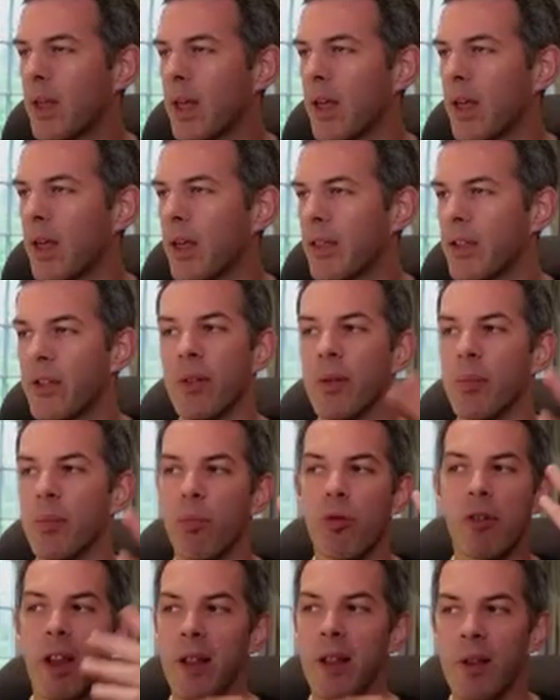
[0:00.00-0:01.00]
This is
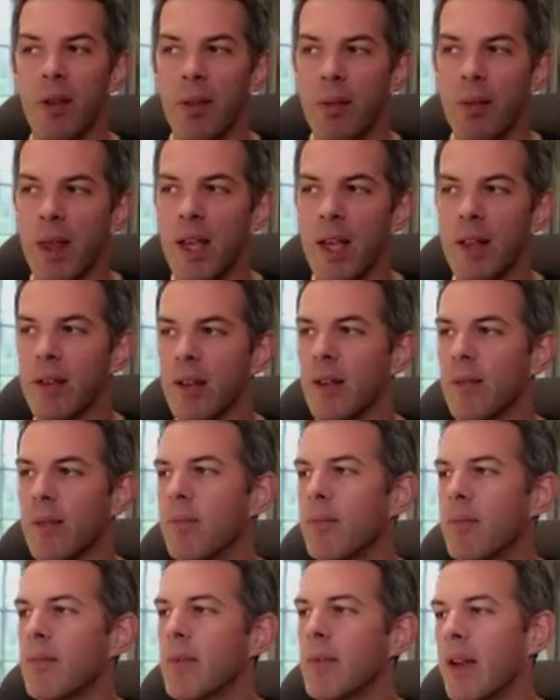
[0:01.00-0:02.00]
pretend theatre
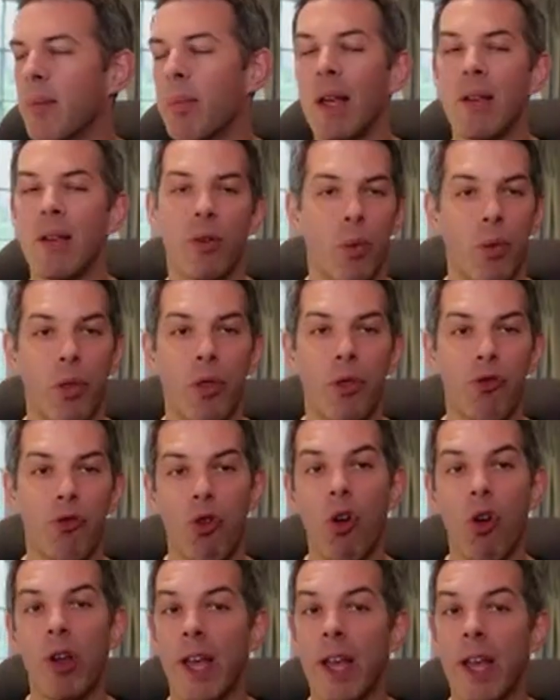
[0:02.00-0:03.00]
in a place called
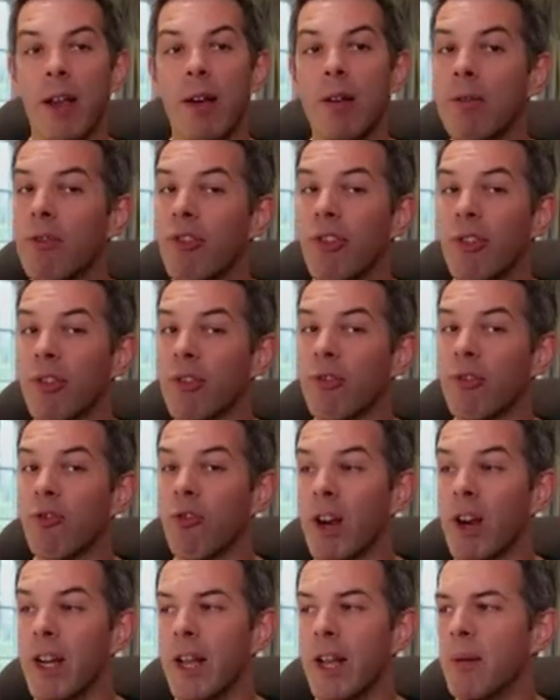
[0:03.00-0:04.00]
Throcking, which is a
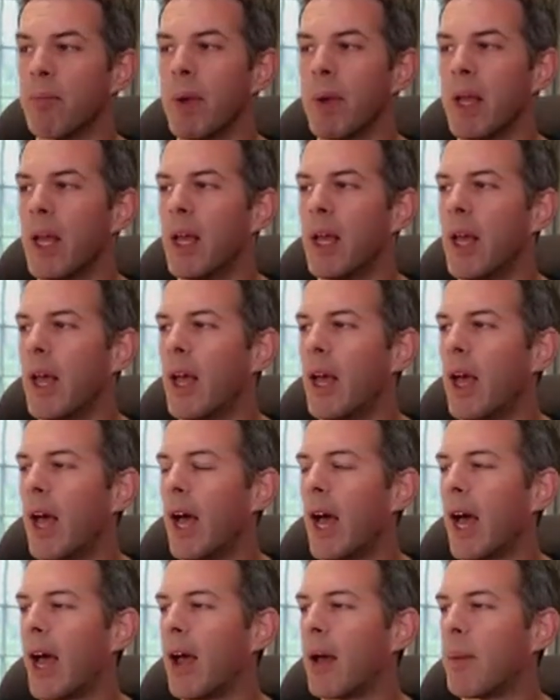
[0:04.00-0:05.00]
great name,
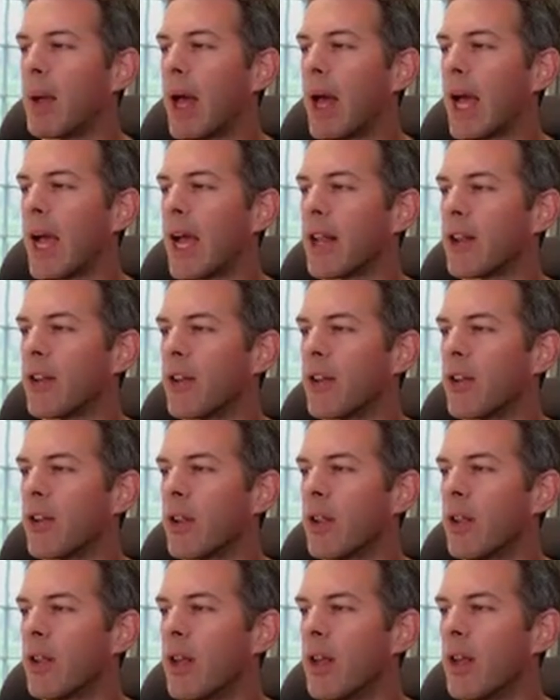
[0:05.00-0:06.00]
and
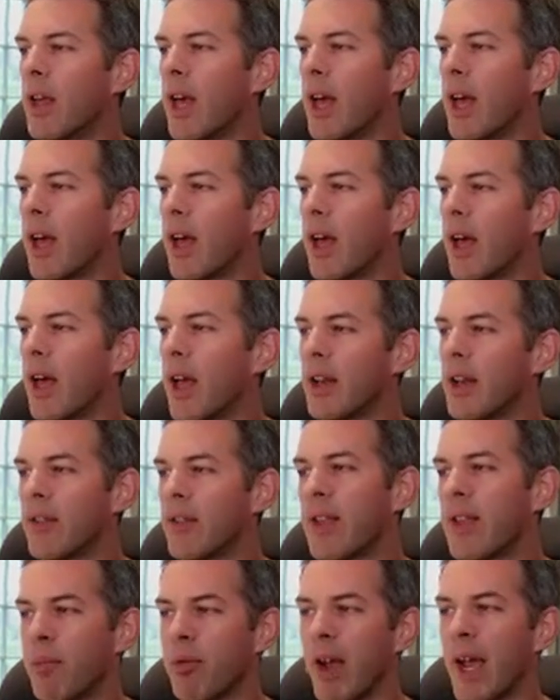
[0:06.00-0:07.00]
a
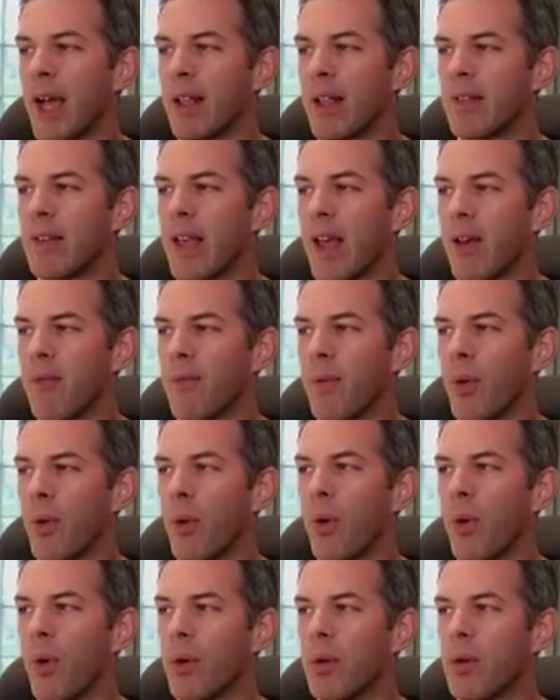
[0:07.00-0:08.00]
separate ad set
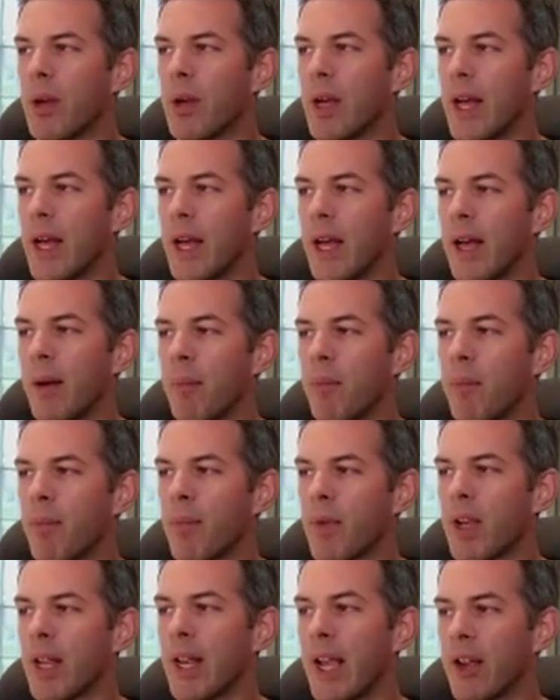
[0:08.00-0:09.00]
for
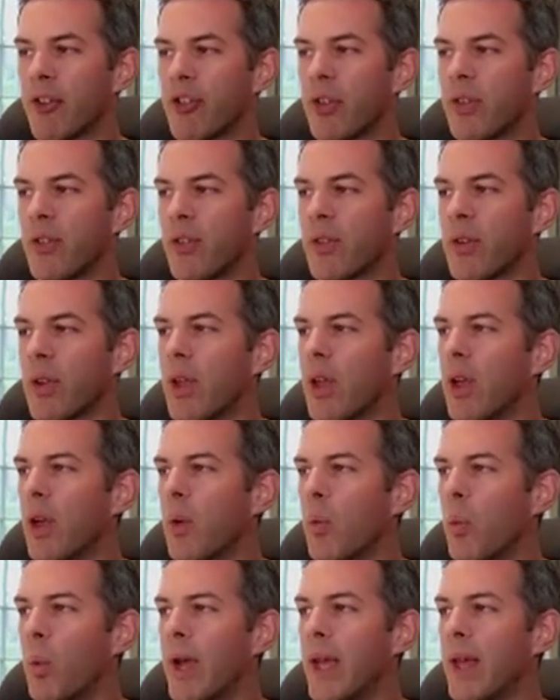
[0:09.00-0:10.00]
connections
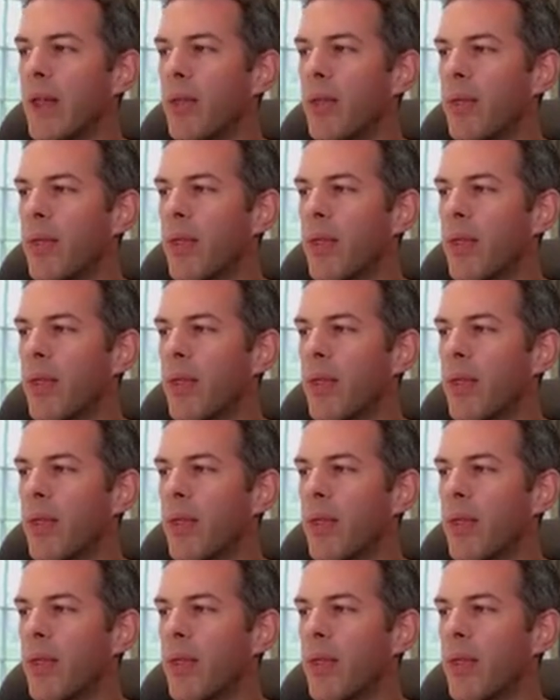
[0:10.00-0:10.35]
with